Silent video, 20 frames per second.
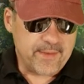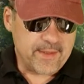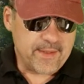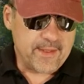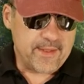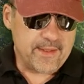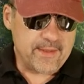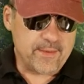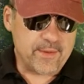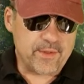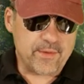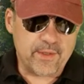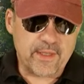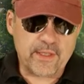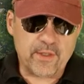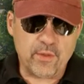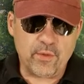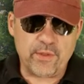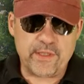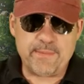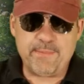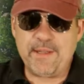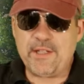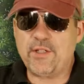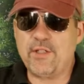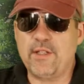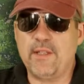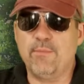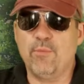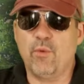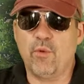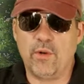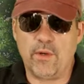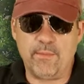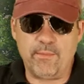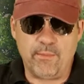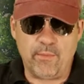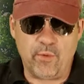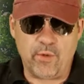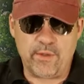It was really cool, especially the
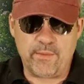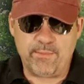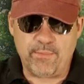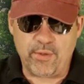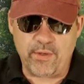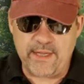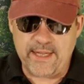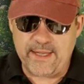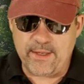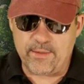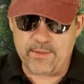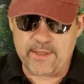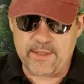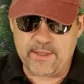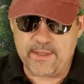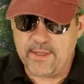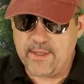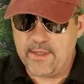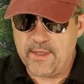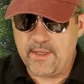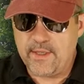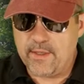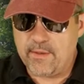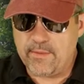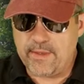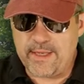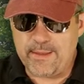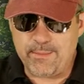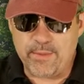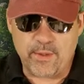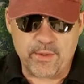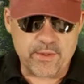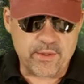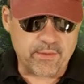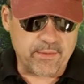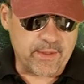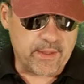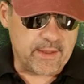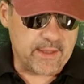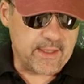more pronounced rainbows are
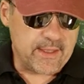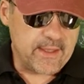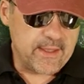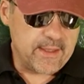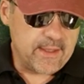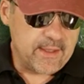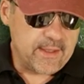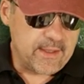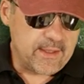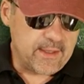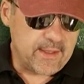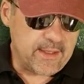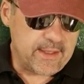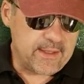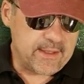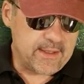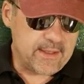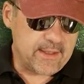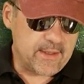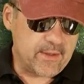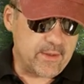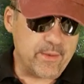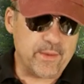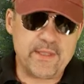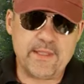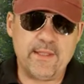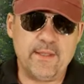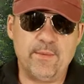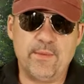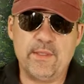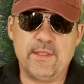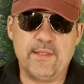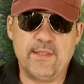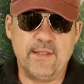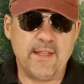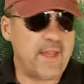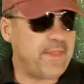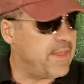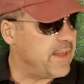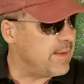really nice. You know, it was
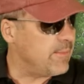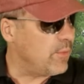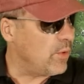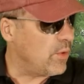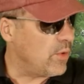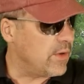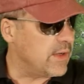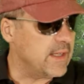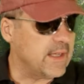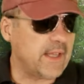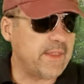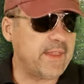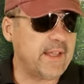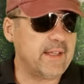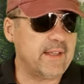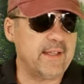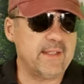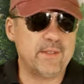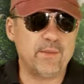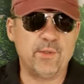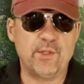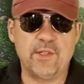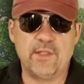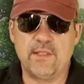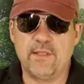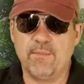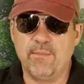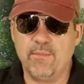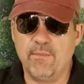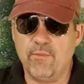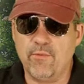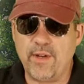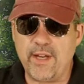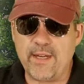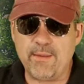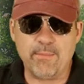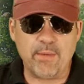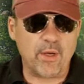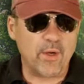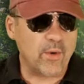nothing more and nothing less. It was just a
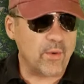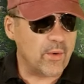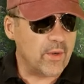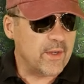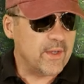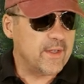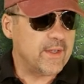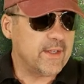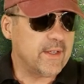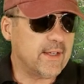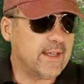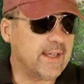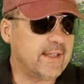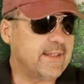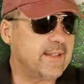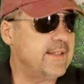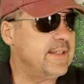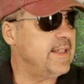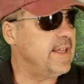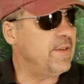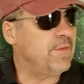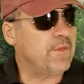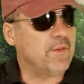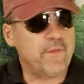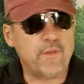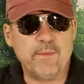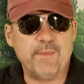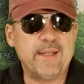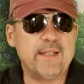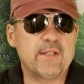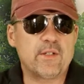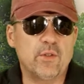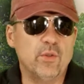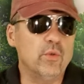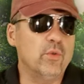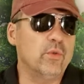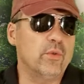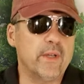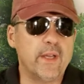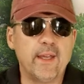rainbow. You got to see it for a few minutes.
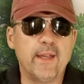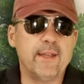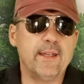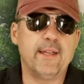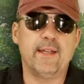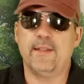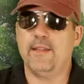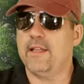Cool, yeah, yeah.